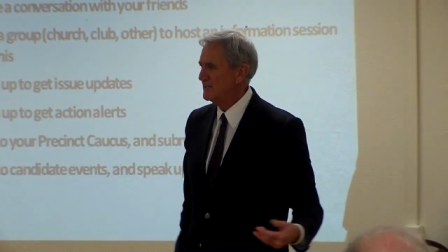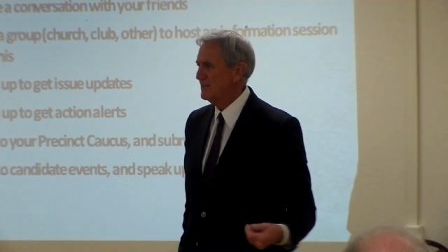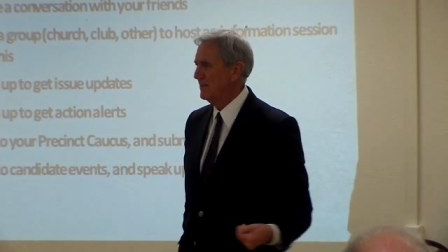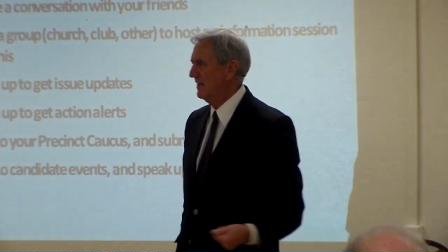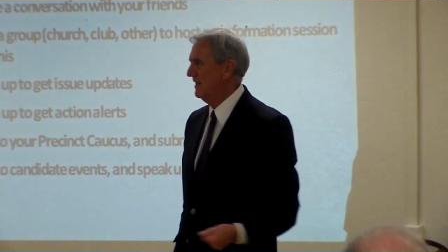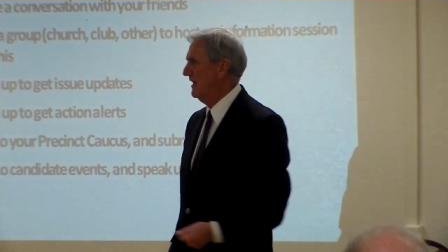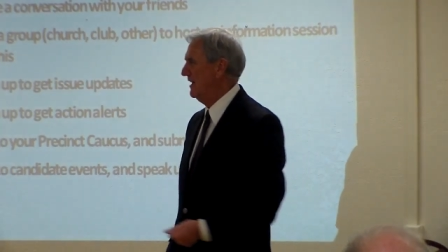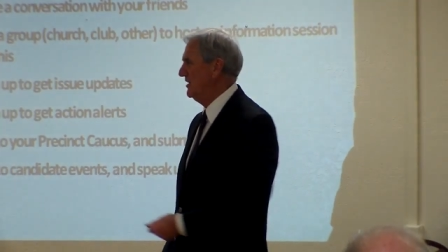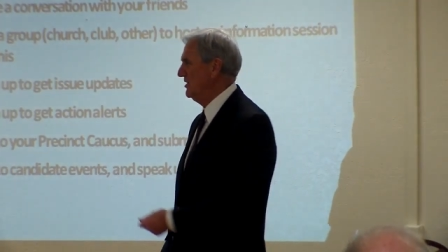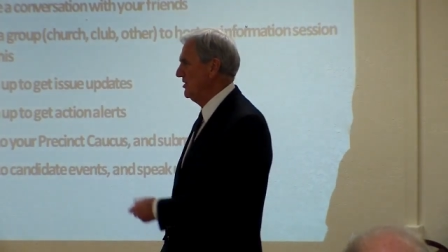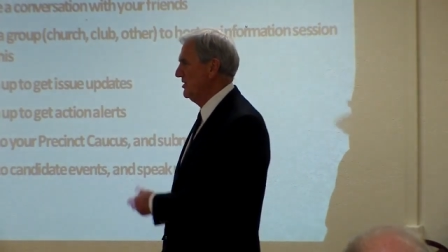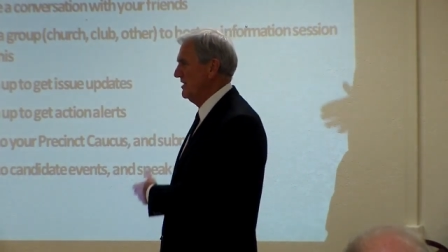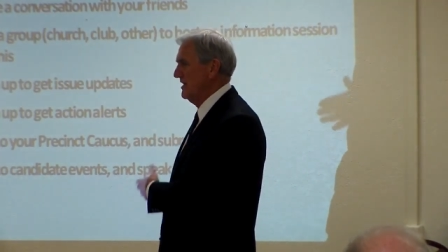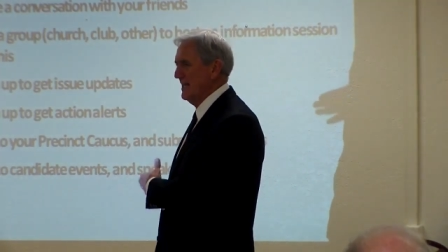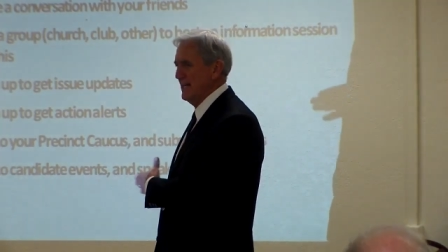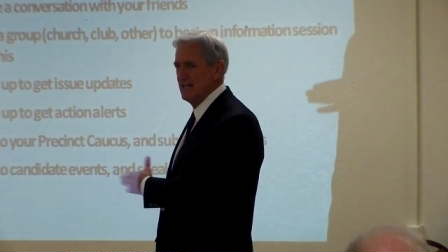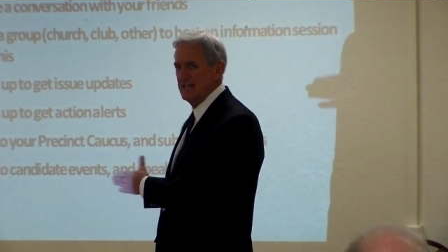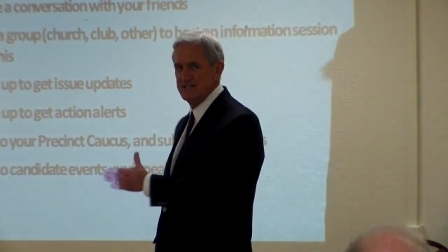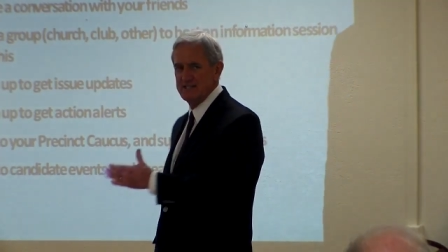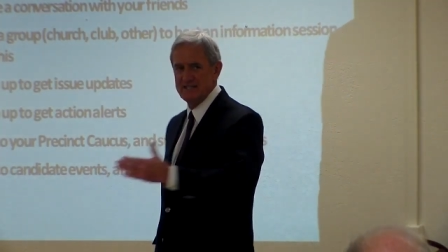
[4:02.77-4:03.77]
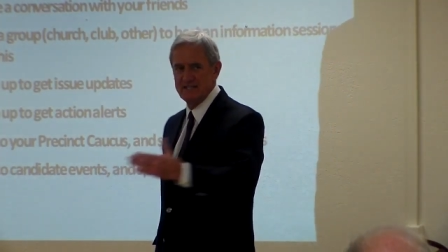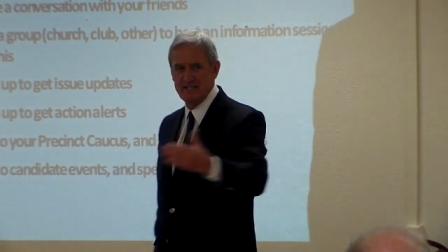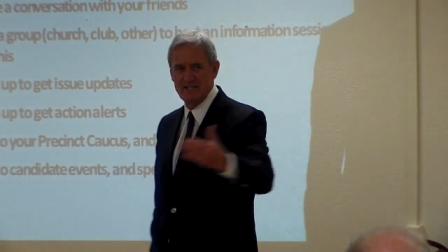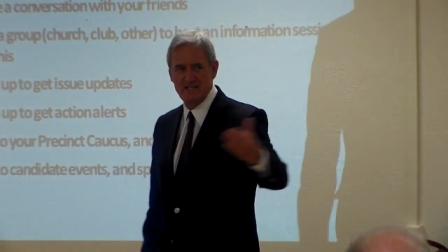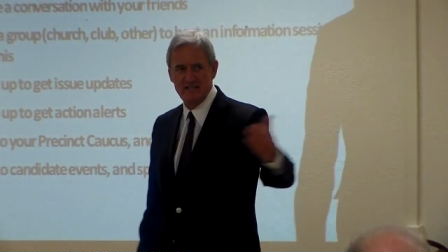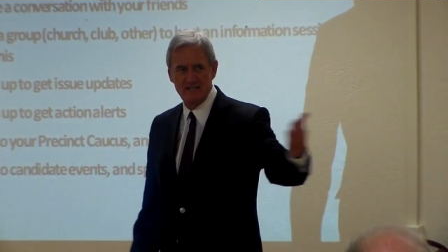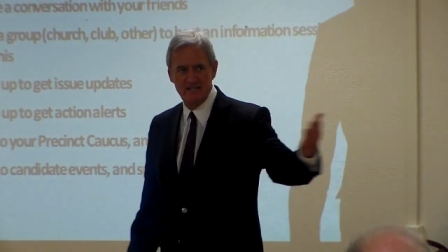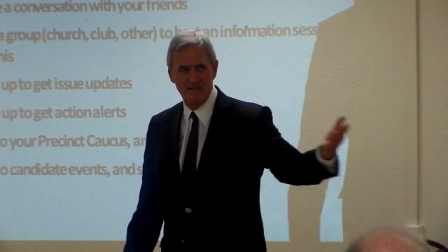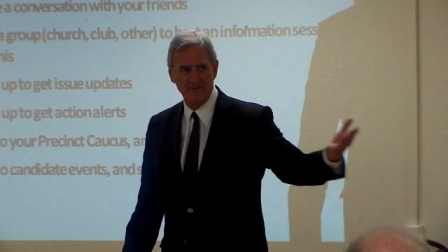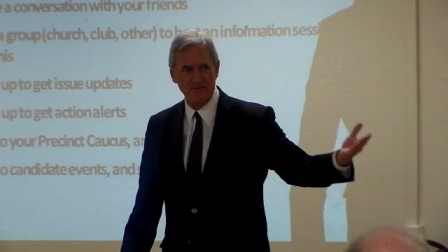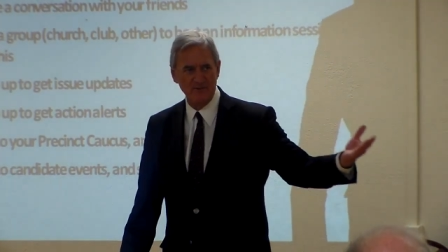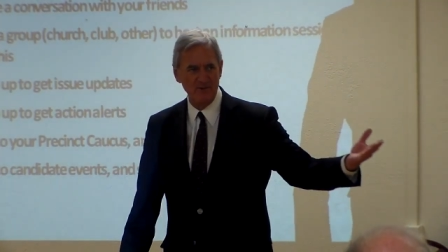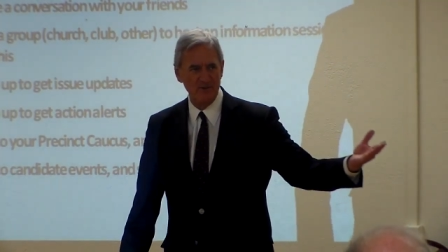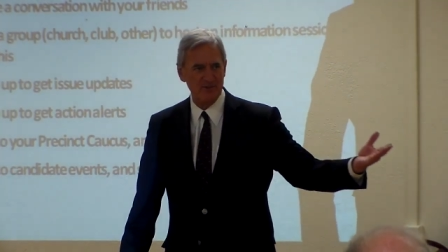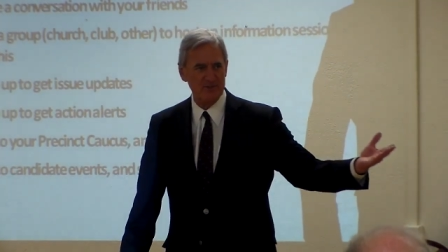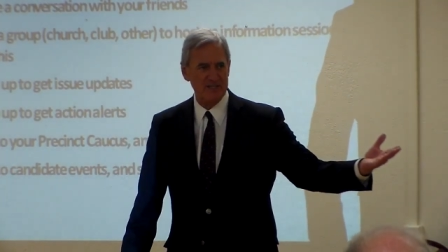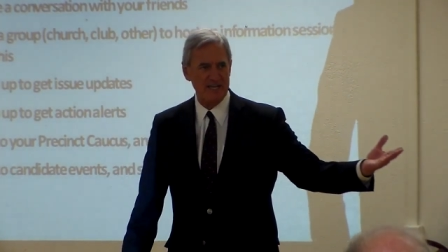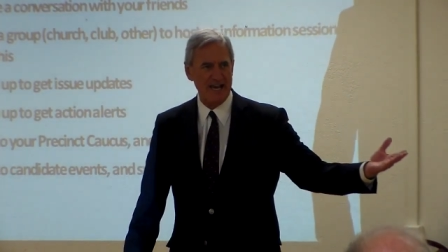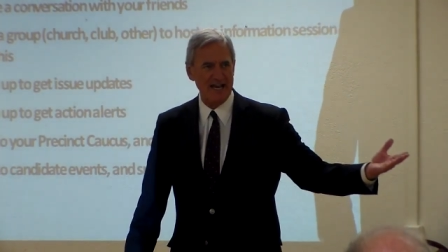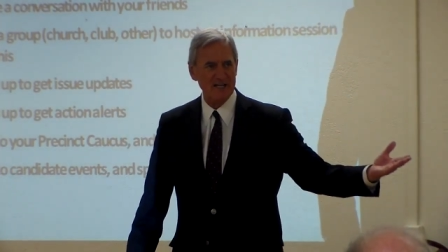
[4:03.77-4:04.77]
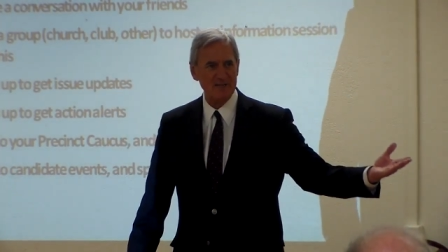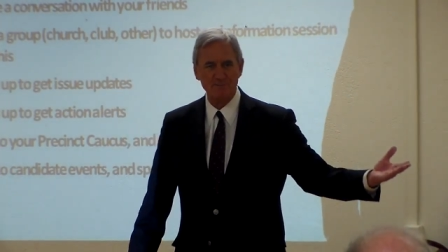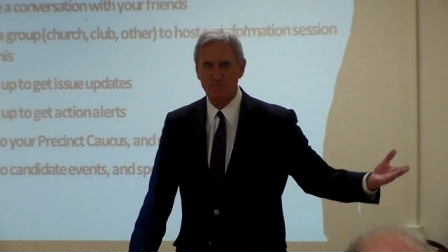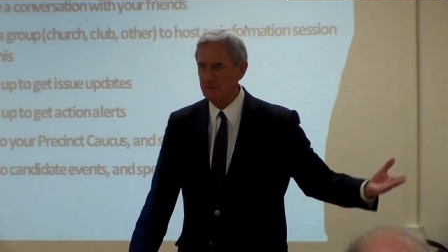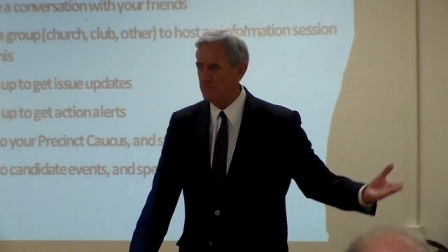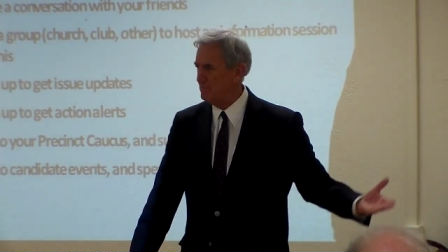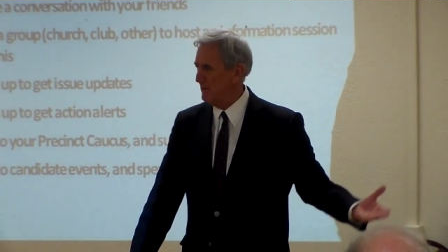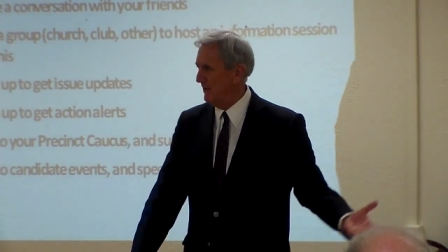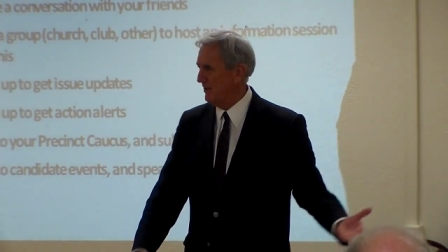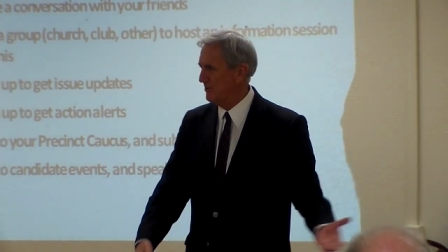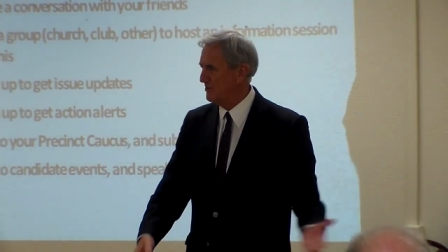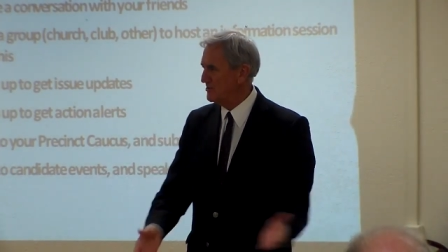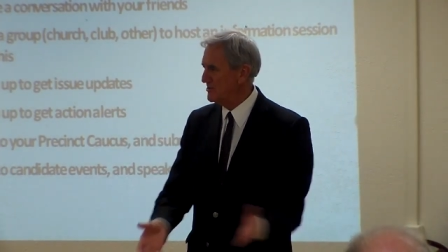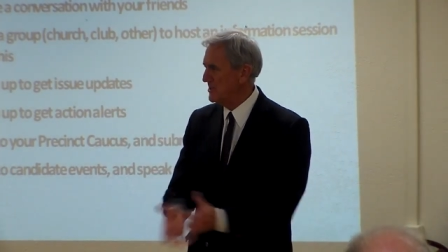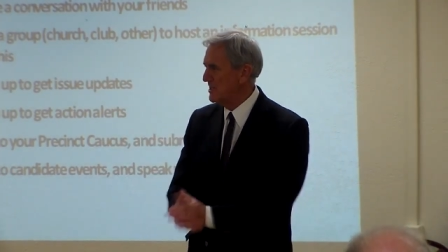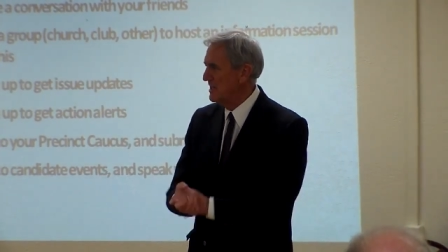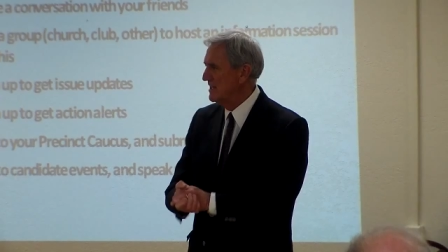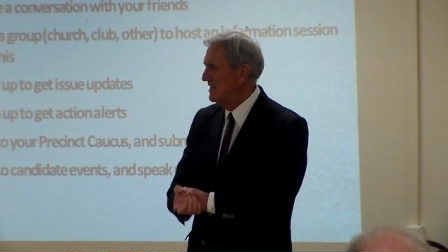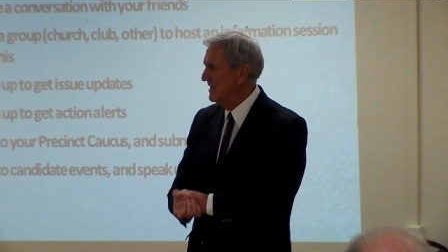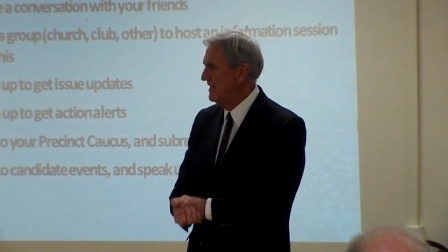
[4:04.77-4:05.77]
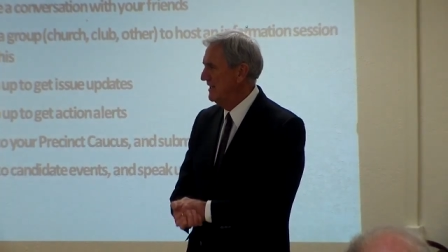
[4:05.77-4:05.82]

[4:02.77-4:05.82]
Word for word: to 118 different tax preparers,